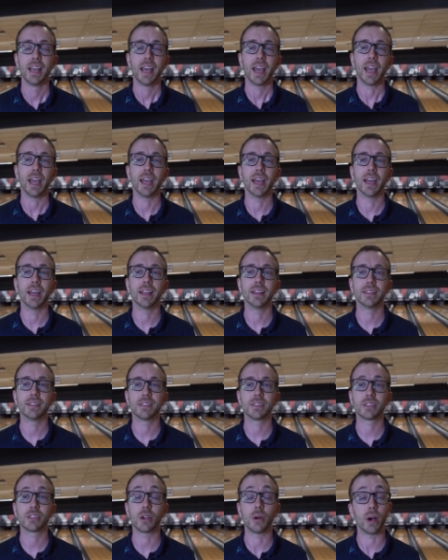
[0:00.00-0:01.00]

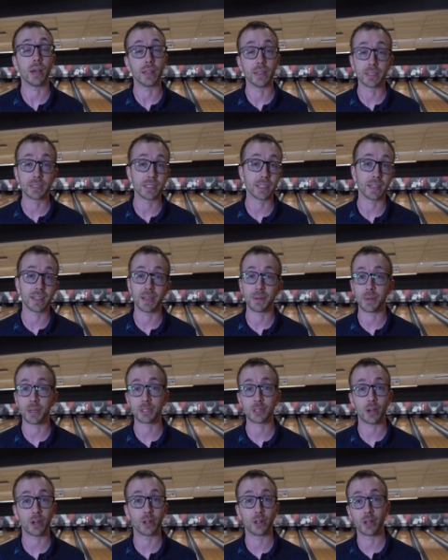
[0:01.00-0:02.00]
And so I listened to them. I
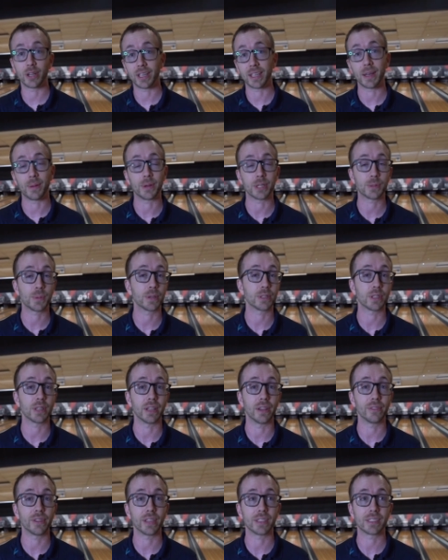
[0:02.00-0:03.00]
started hooking at my spares on the
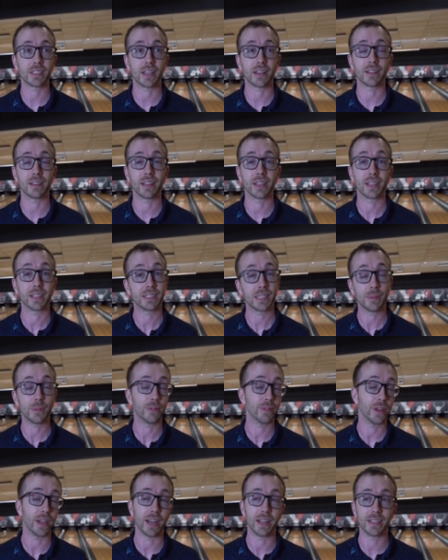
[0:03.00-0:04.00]
left-hand side of the lane at team
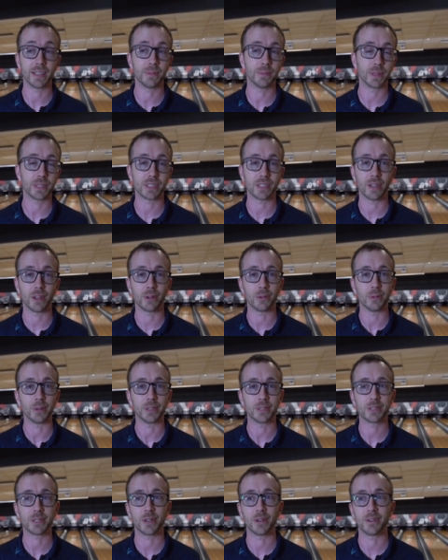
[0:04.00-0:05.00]
event. I didn't miss another one.
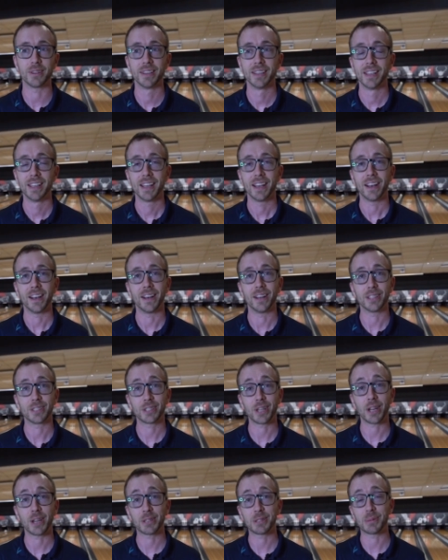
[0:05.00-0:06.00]
So uh,
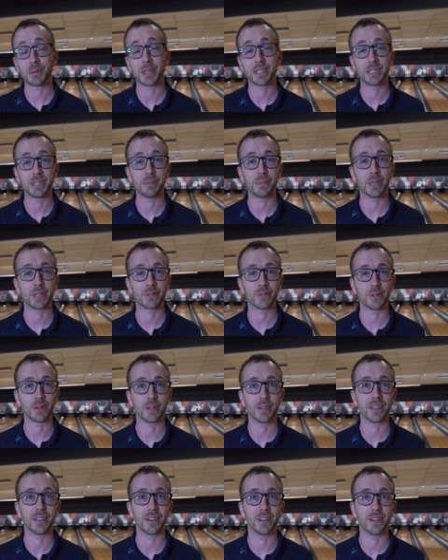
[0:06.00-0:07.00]
shout out to my teammates for
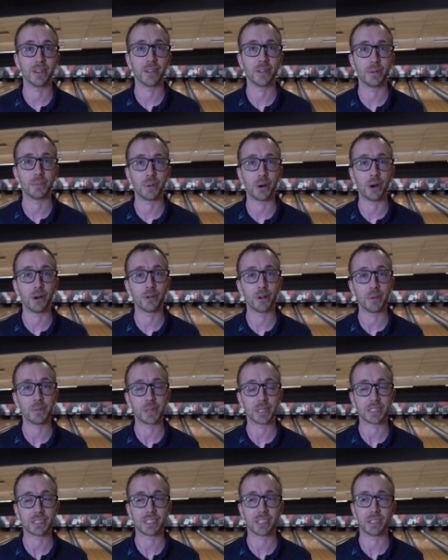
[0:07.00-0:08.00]
the, uh, the ball
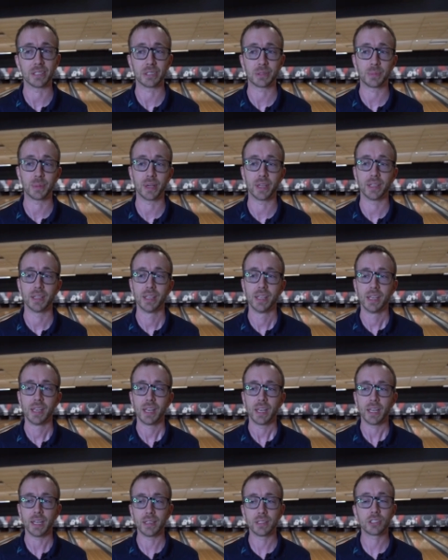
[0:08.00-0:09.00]
repping skills. But
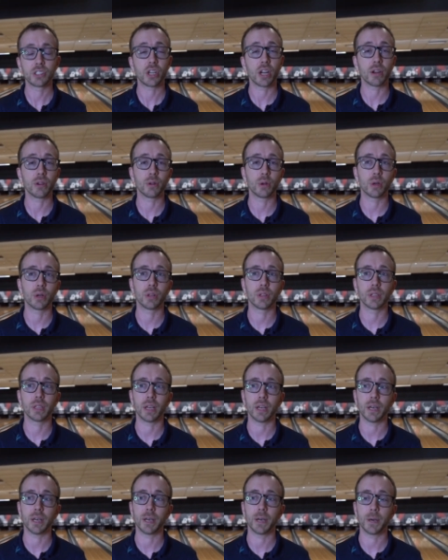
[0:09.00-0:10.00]
in general,
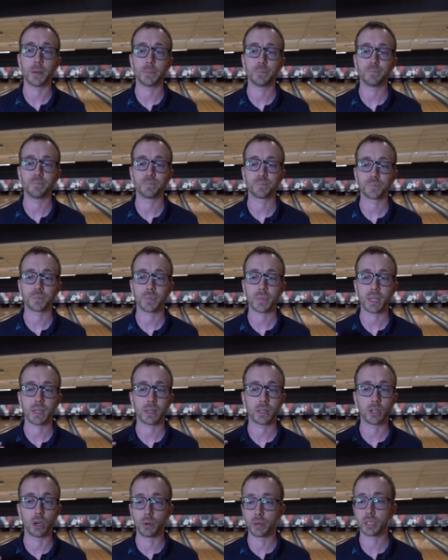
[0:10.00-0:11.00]
um,
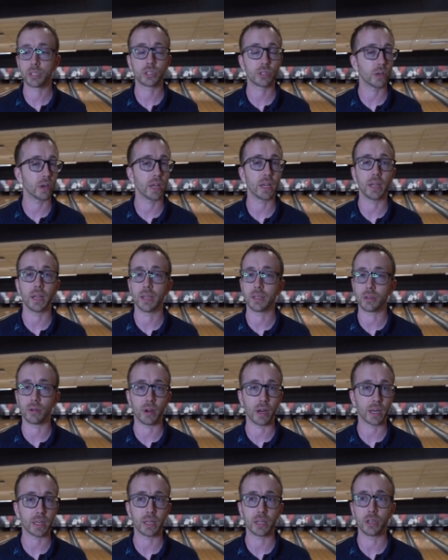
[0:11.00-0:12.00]
going straight and
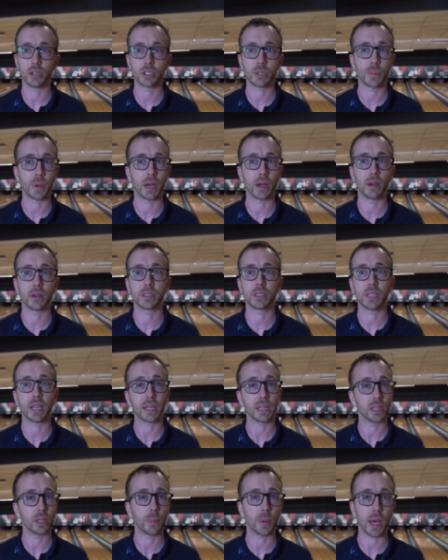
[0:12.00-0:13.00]
direct at your spares,
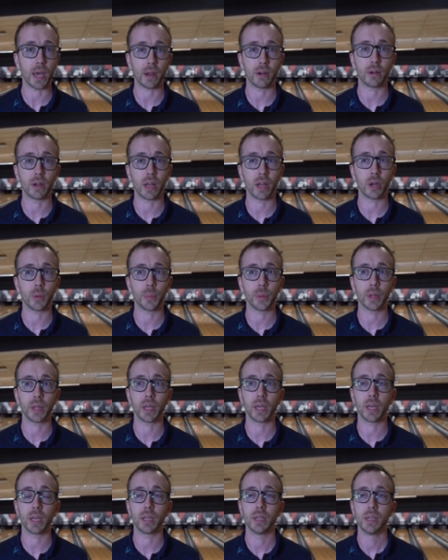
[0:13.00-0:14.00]
taking the pattern out of
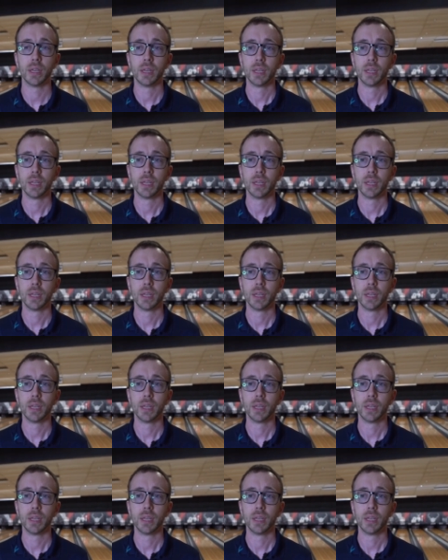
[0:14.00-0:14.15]
play,